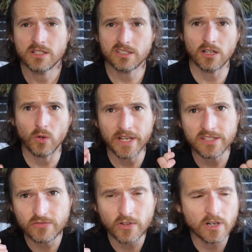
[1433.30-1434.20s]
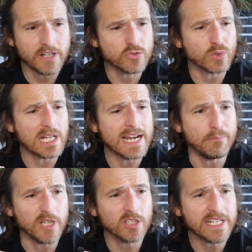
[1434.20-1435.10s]
So as far as
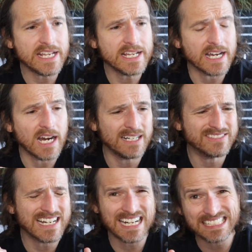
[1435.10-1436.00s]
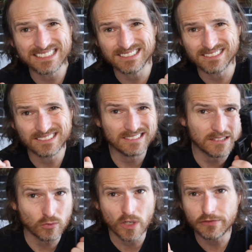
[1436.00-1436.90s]
reliability, I've got
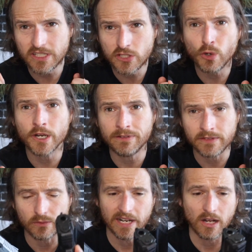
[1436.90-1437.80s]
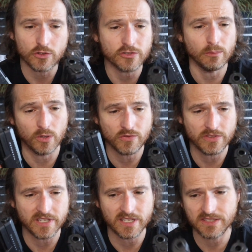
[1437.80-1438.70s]
roughly 250 rounds through both
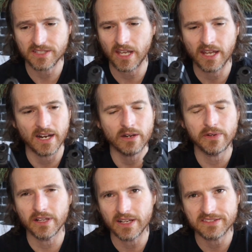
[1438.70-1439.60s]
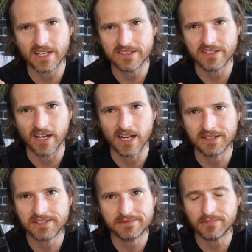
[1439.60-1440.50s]
of these, and I realize that's
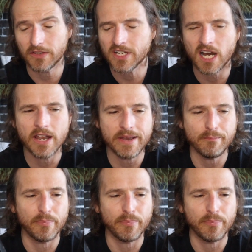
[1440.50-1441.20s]
not a ton,